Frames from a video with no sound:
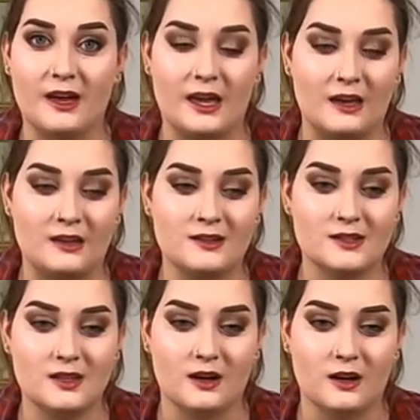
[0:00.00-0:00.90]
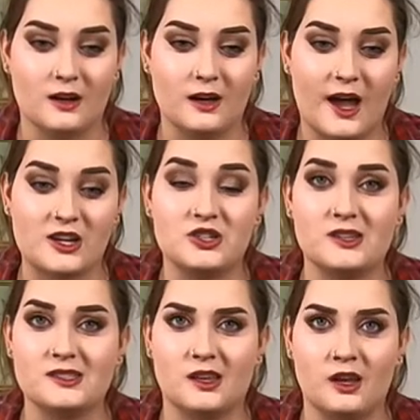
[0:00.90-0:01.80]
And uh,
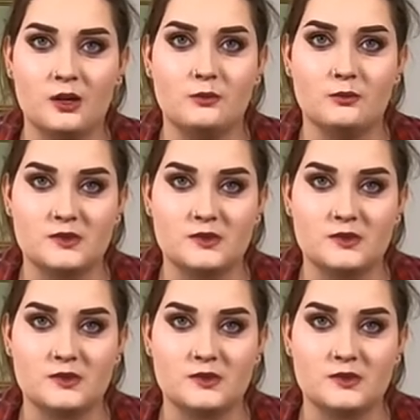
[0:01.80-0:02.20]
actually sealing it,